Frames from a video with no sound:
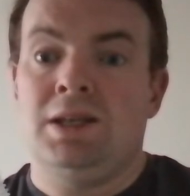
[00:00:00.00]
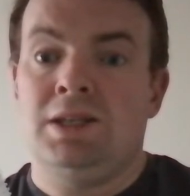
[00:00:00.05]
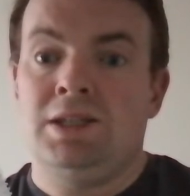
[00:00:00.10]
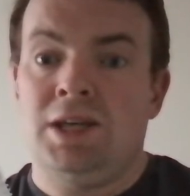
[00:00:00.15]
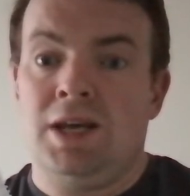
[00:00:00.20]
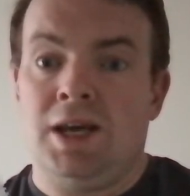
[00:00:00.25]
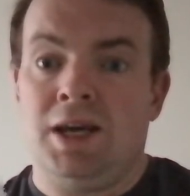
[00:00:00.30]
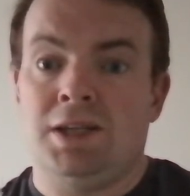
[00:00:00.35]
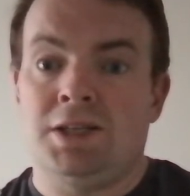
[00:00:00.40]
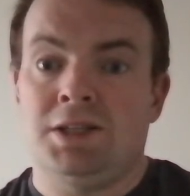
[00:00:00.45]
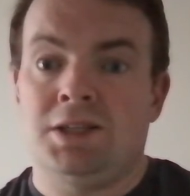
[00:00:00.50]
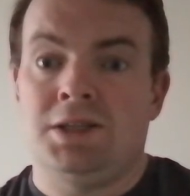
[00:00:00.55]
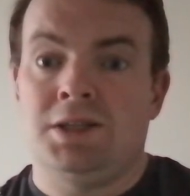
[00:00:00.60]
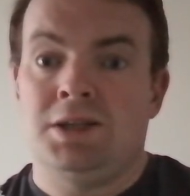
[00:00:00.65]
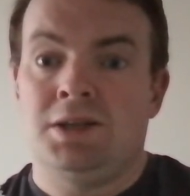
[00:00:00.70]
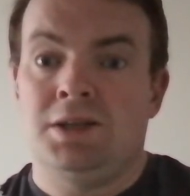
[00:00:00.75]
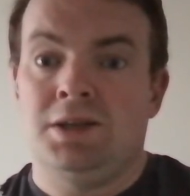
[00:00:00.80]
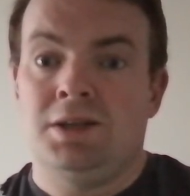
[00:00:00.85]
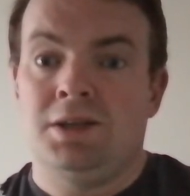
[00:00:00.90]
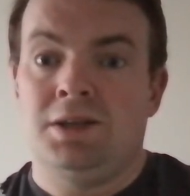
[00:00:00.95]
chess.
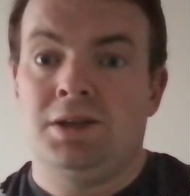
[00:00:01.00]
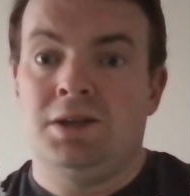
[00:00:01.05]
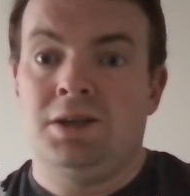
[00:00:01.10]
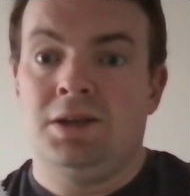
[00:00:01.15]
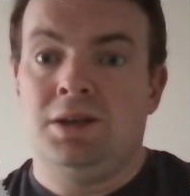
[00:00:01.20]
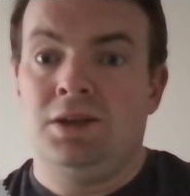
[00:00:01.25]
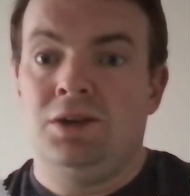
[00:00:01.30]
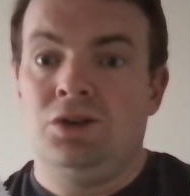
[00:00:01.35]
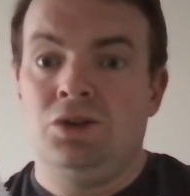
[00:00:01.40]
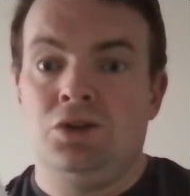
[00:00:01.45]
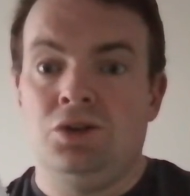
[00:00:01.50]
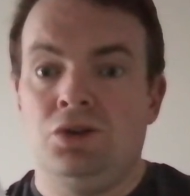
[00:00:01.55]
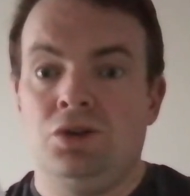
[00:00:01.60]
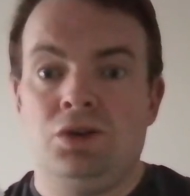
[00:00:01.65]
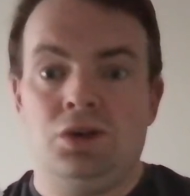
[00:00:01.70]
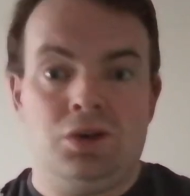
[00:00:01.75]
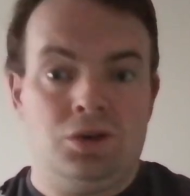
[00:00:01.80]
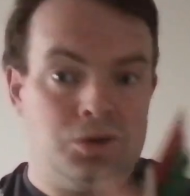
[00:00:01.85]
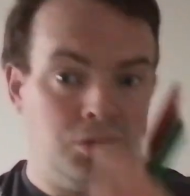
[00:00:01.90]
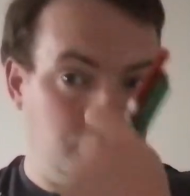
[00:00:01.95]

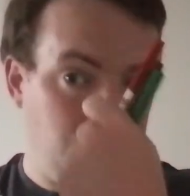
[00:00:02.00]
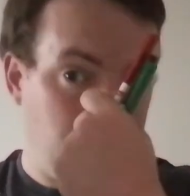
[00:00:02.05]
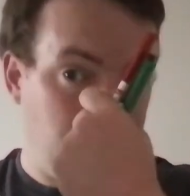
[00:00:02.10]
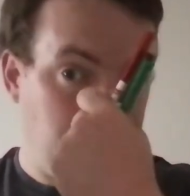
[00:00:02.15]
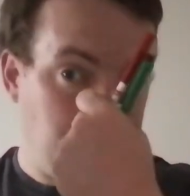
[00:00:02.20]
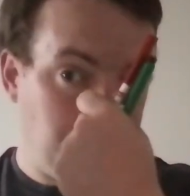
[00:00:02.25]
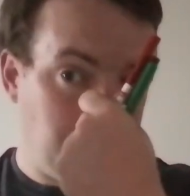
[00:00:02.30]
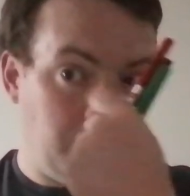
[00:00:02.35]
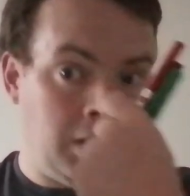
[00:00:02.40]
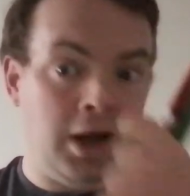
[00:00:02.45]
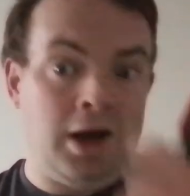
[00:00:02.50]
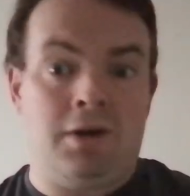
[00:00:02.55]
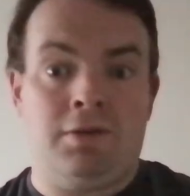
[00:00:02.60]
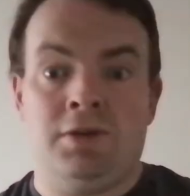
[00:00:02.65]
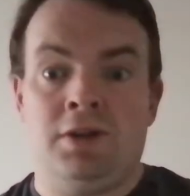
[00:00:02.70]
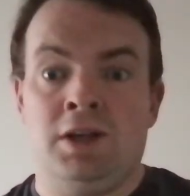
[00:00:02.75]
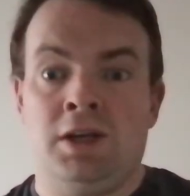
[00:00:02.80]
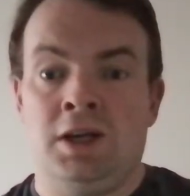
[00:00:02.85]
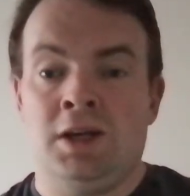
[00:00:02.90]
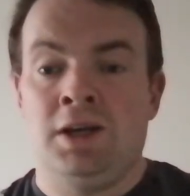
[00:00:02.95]
You don't
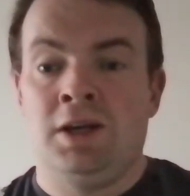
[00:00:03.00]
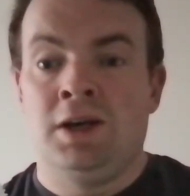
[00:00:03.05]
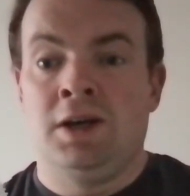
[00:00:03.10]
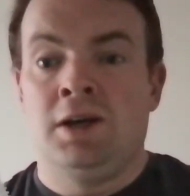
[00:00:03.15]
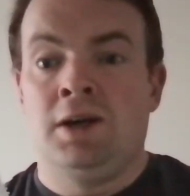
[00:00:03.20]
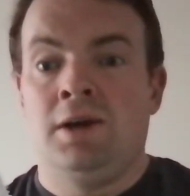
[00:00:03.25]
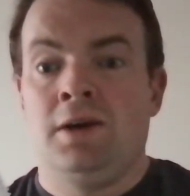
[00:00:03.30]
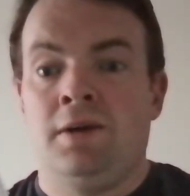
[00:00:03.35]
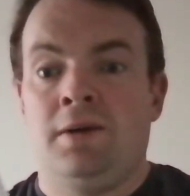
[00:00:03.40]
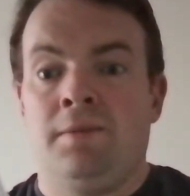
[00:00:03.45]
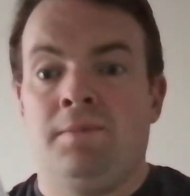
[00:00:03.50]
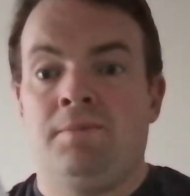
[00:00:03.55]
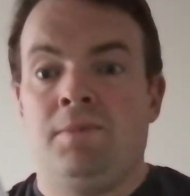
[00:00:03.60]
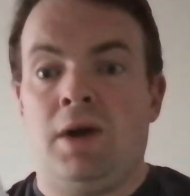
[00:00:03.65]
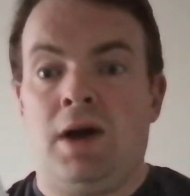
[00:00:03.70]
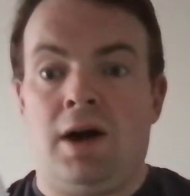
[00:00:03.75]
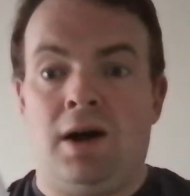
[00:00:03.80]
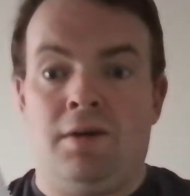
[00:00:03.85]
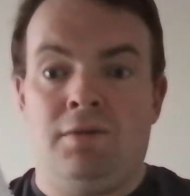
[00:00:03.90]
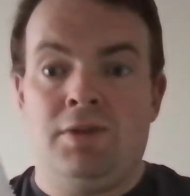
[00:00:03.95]
have to
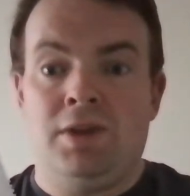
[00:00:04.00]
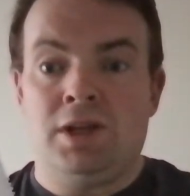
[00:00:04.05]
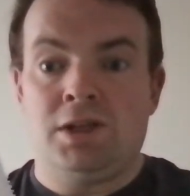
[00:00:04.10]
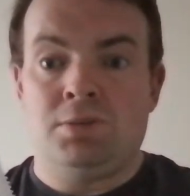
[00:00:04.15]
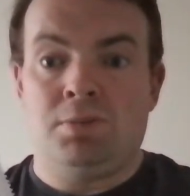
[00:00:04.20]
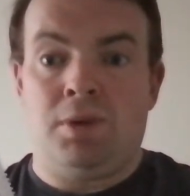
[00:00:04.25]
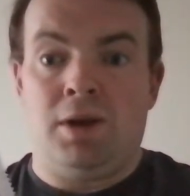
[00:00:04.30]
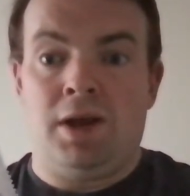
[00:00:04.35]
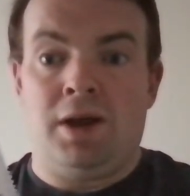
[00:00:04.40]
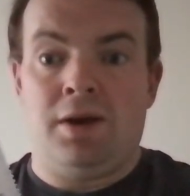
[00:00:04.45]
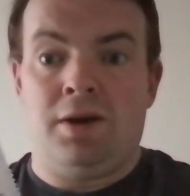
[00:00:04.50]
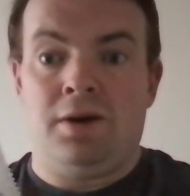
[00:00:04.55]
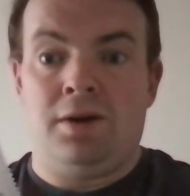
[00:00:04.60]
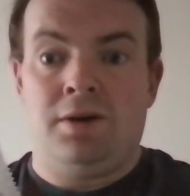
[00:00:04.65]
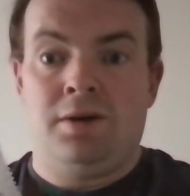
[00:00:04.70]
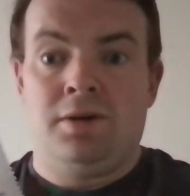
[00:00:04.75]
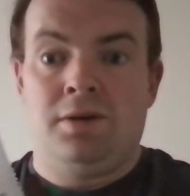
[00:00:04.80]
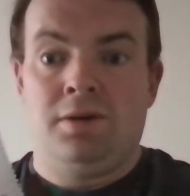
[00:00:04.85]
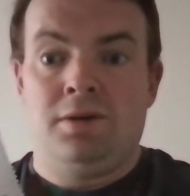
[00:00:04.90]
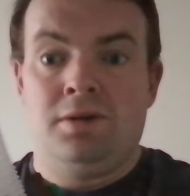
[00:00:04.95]
have this player